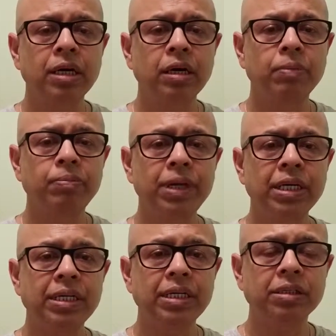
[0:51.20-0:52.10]
of
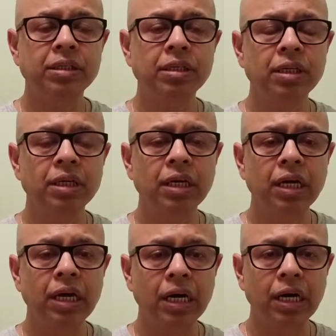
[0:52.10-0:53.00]
meditation,
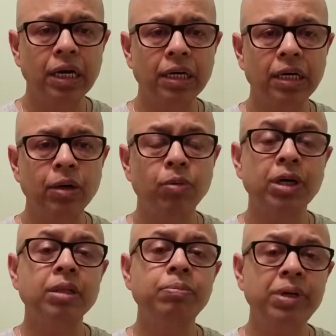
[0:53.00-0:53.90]
and what are
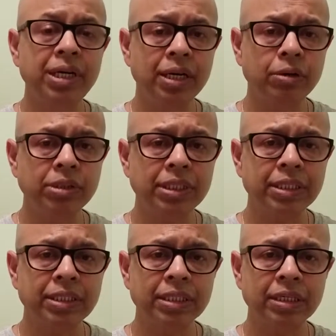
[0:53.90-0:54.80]
the
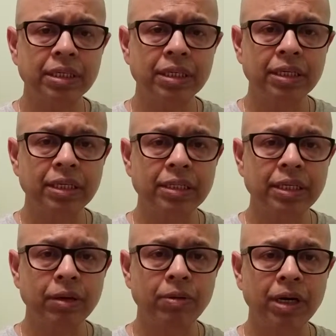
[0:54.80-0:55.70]
prerequisites that's
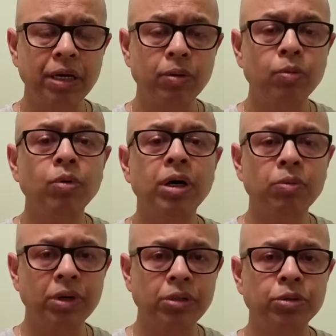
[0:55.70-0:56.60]
required, what
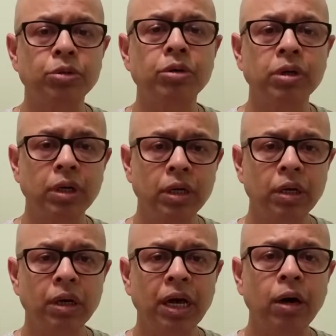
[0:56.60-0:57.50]
one should,
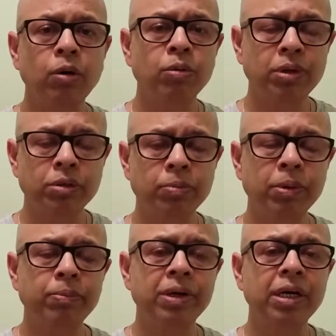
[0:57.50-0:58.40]
how one should
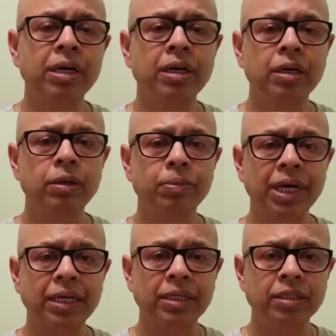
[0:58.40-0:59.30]
prepare to
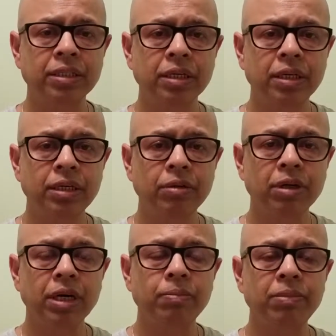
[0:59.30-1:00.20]
practice
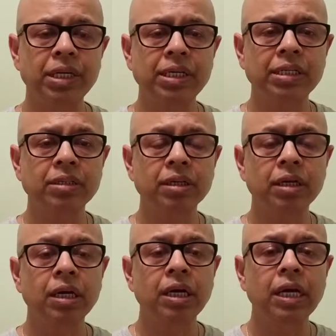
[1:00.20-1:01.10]
yoga meditation.
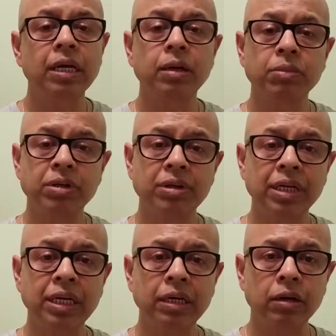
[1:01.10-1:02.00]
In number
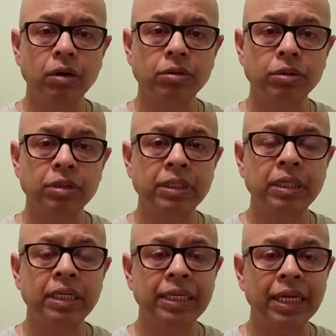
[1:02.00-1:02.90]
3, it will also
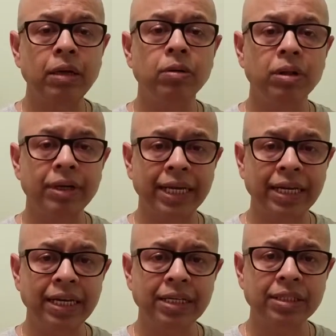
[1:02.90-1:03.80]
tell you all the
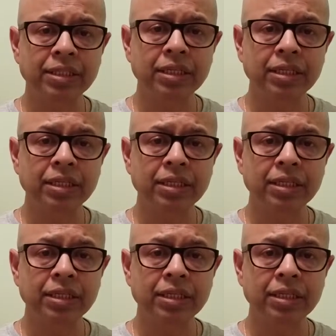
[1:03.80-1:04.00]
techniques